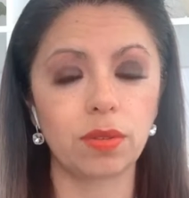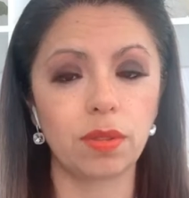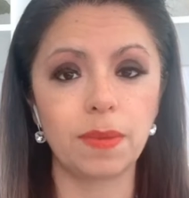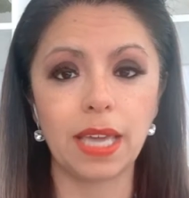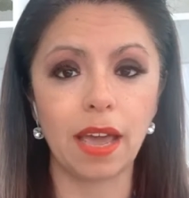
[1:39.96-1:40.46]

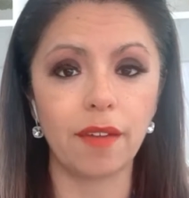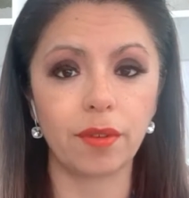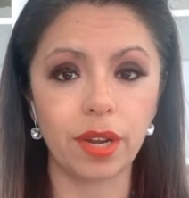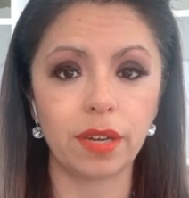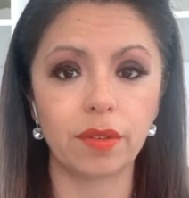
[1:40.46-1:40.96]
with me. I
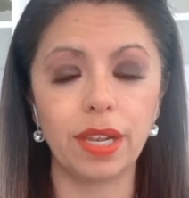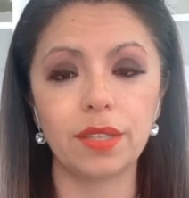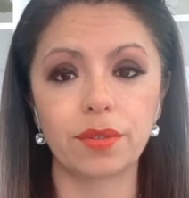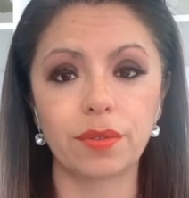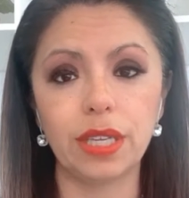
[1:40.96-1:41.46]
have great
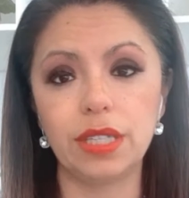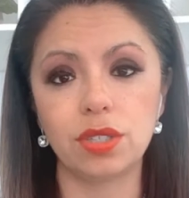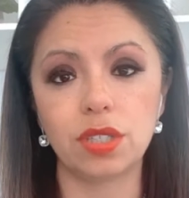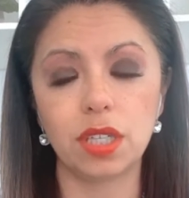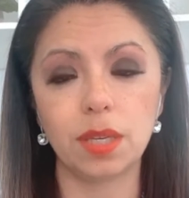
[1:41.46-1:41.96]
lender
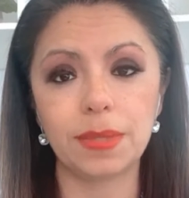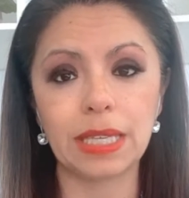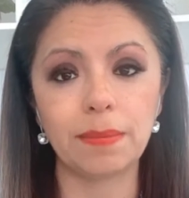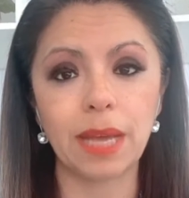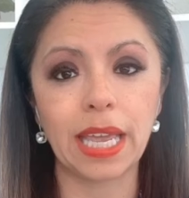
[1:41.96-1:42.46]
relationships
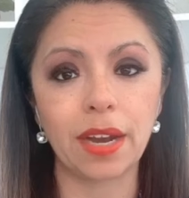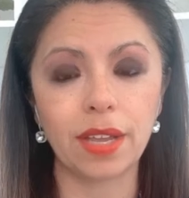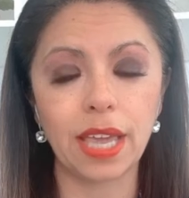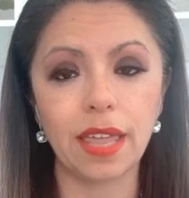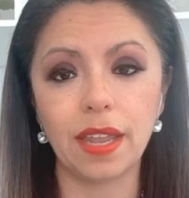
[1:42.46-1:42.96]
in my
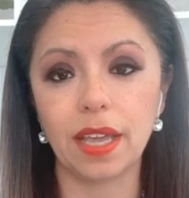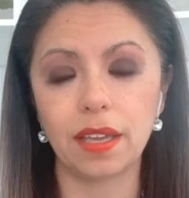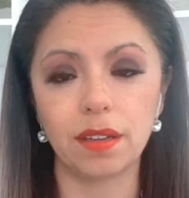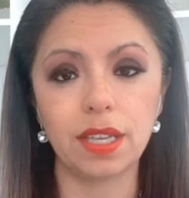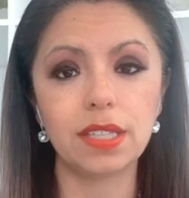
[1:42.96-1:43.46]
area that I
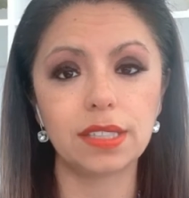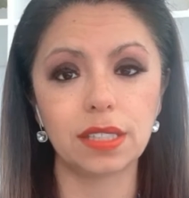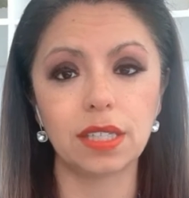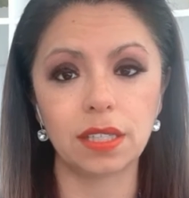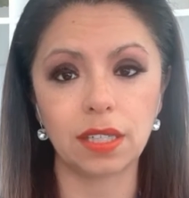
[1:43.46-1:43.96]
could
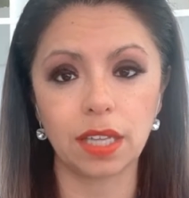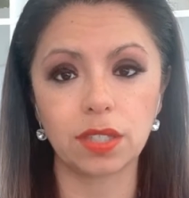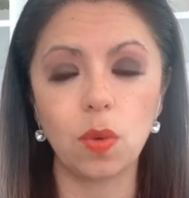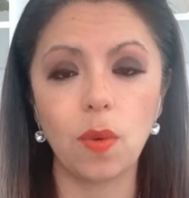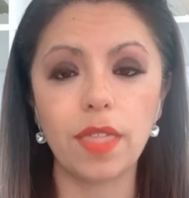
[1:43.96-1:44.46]
easily
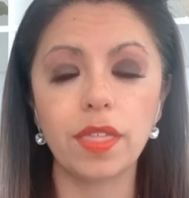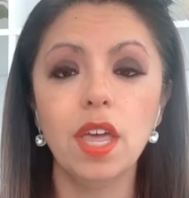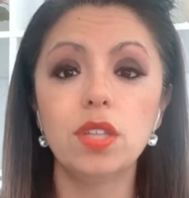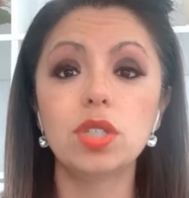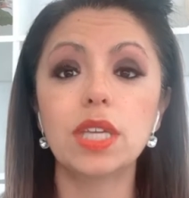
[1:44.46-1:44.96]
connect you with
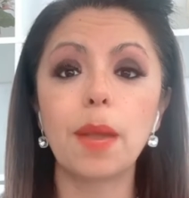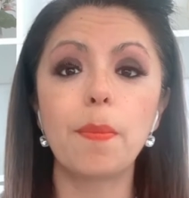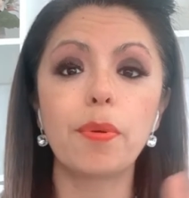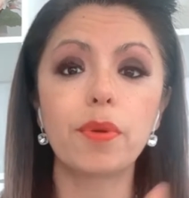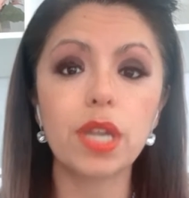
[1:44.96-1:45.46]
to
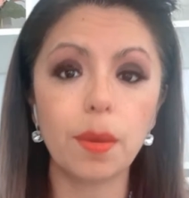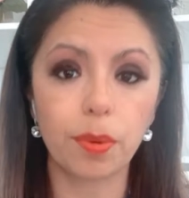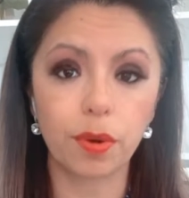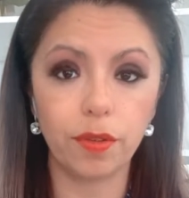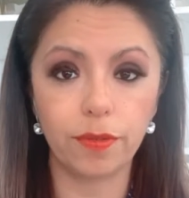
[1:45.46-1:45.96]
get
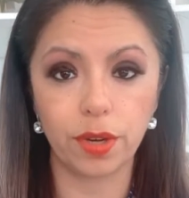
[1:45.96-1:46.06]
pre-approved for